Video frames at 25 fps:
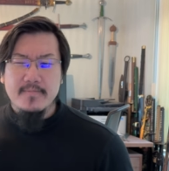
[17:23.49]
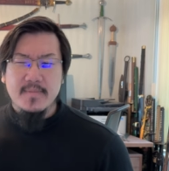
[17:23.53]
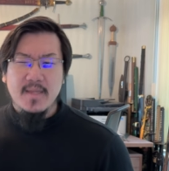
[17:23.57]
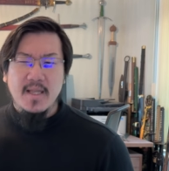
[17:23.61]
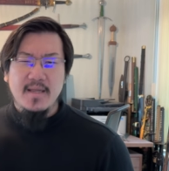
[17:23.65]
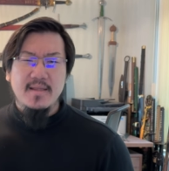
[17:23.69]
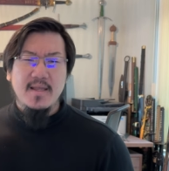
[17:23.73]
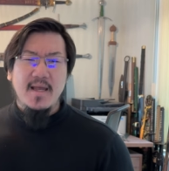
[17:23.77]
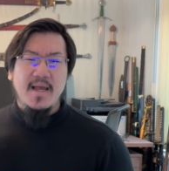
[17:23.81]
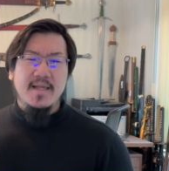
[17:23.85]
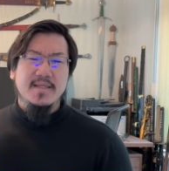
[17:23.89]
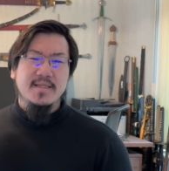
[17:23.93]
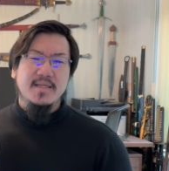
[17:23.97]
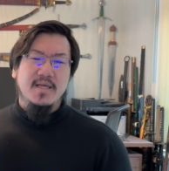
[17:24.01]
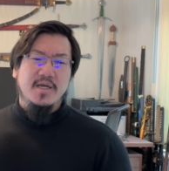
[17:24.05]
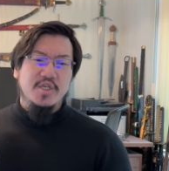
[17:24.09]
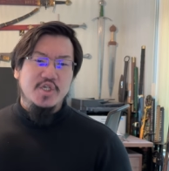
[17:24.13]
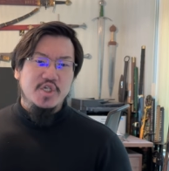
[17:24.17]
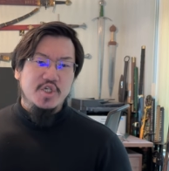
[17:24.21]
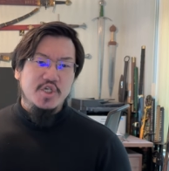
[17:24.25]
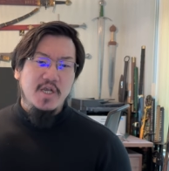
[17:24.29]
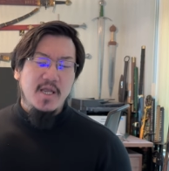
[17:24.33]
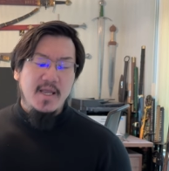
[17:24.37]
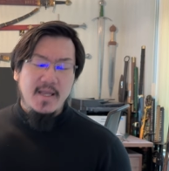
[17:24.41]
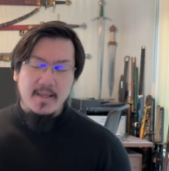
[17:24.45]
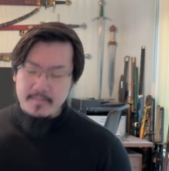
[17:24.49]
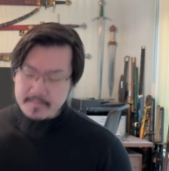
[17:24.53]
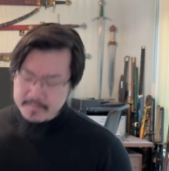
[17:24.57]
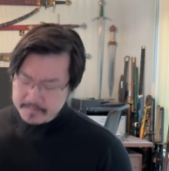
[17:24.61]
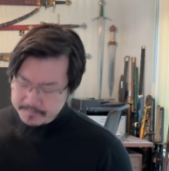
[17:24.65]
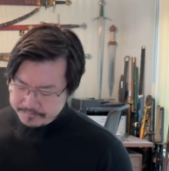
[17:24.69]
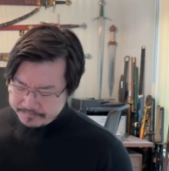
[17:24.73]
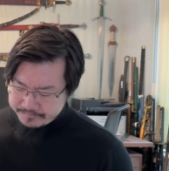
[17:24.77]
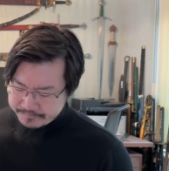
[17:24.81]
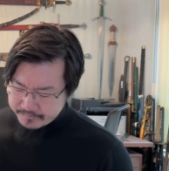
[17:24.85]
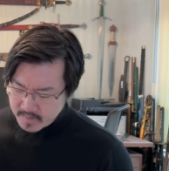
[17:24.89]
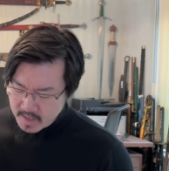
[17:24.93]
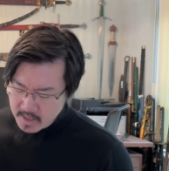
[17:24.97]
and that's a shame.
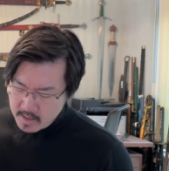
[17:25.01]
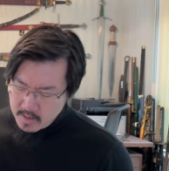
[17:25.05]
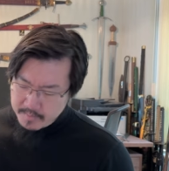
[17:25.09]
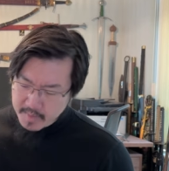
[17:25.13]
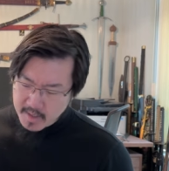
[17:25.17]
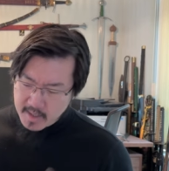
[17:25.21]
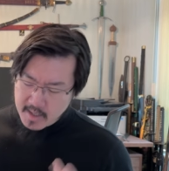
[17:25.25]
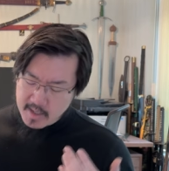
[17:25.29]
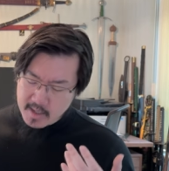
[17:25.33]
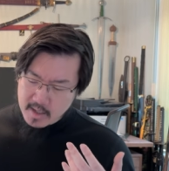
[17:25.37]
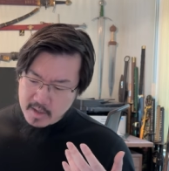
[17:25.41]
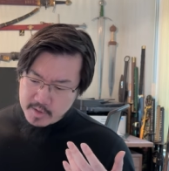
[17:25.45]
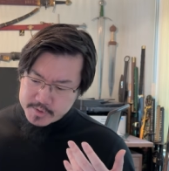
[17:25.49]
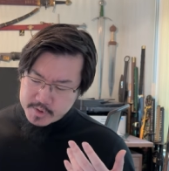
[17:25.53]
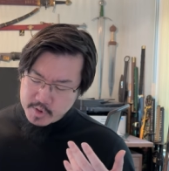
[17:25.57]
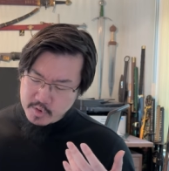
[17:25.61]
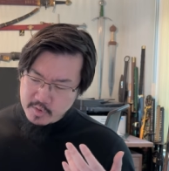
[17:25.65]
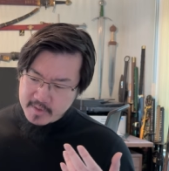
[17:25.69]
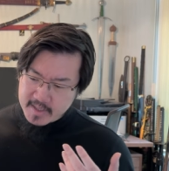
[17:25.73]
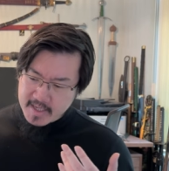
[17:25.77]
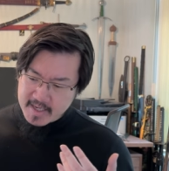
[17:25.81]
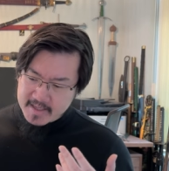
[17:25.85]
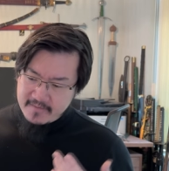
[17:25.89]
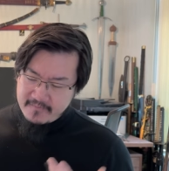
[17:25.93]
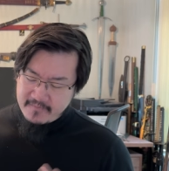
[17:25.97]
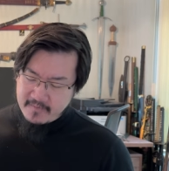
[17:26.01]
But I also got